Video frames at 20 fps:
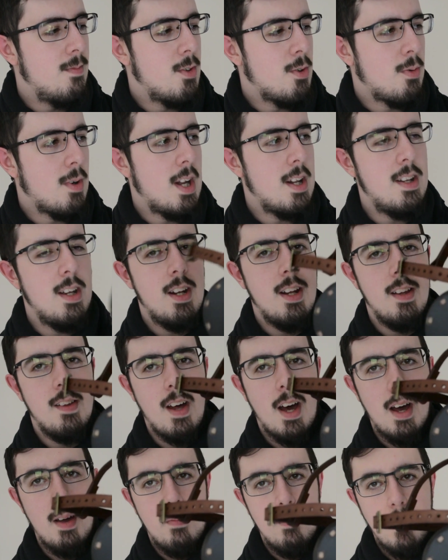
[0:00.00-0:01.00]
So what I did is
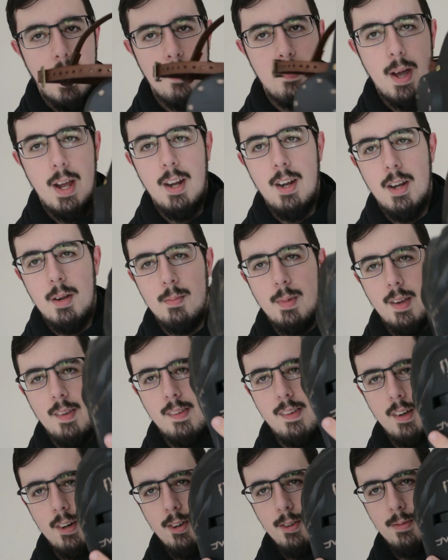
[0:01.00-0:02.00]
I painted it
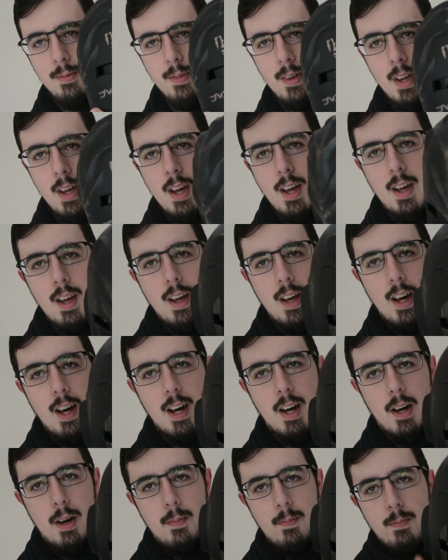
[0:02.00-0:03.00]
myself
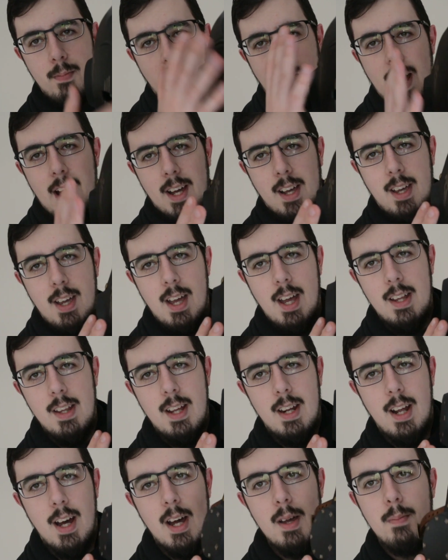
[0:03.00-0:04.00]
black, and
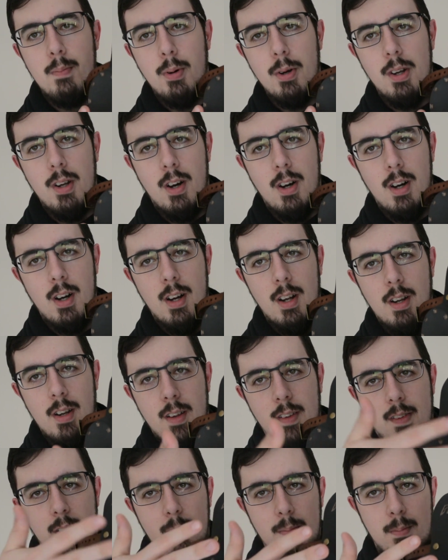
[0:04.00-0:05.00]
then I put on
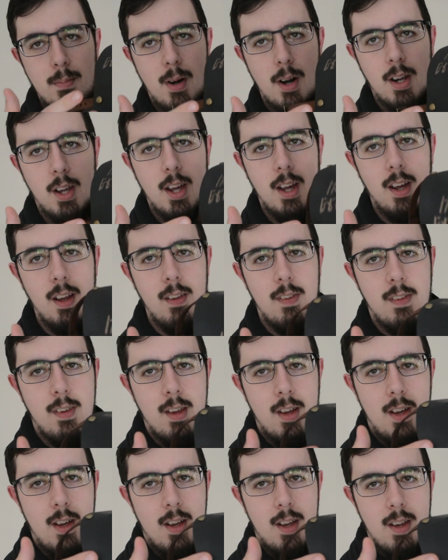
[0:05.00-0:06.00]
some markings,
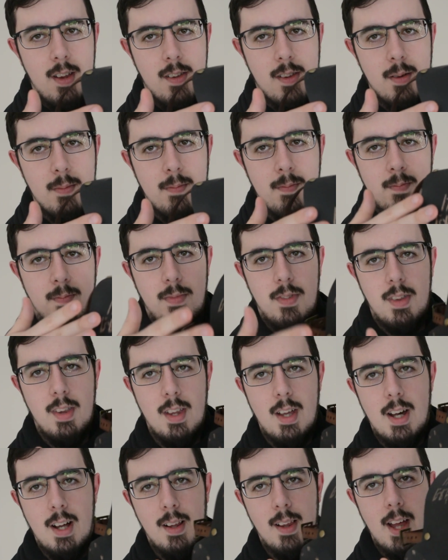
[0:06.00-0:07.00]
some
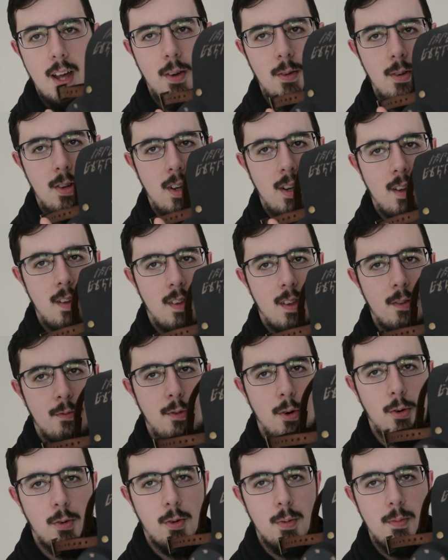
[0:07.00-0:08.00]
languages, the
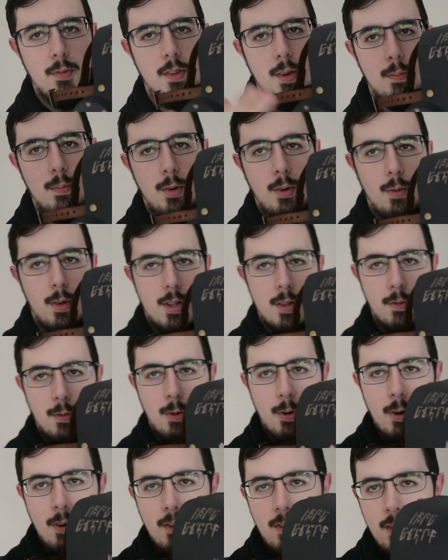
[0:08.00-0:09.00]
fulcrum symbol, which of
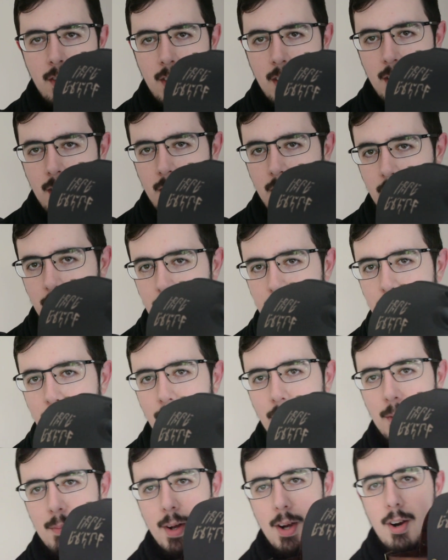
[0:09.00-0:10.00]
course
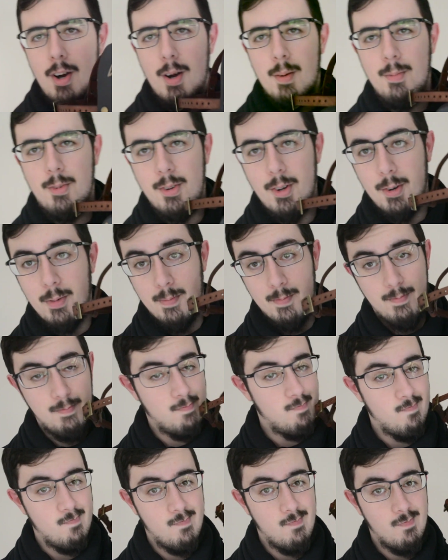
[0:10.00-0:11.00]
mirrored on my arm, so
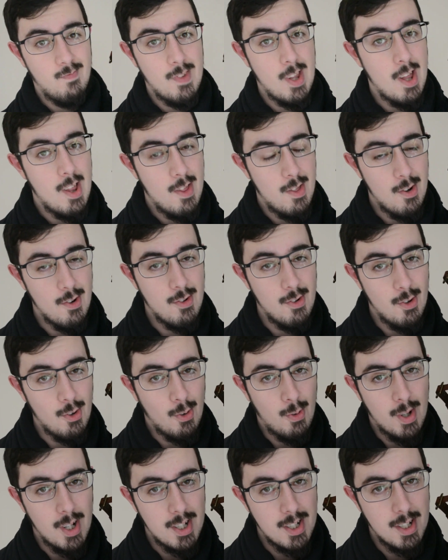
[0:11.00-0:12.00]
there's no
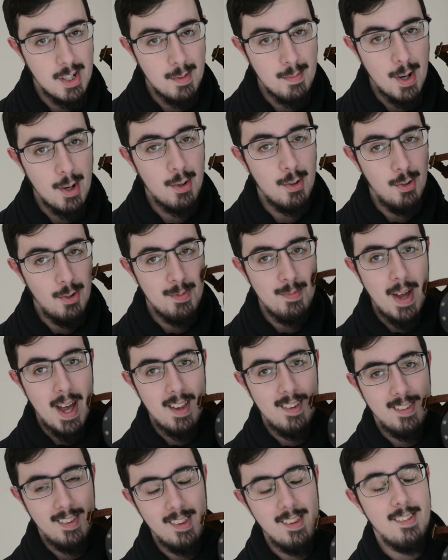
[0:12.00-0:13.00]
question about whose
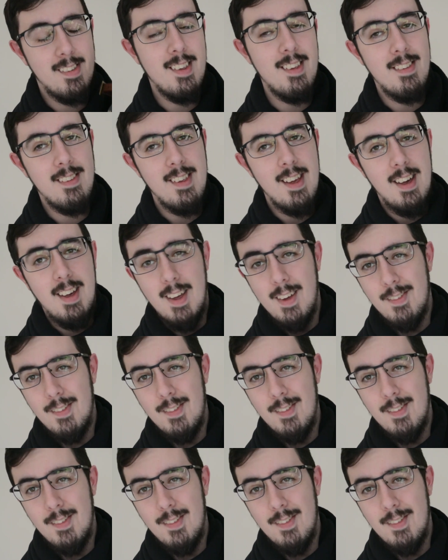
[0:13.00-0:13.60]
mask this is.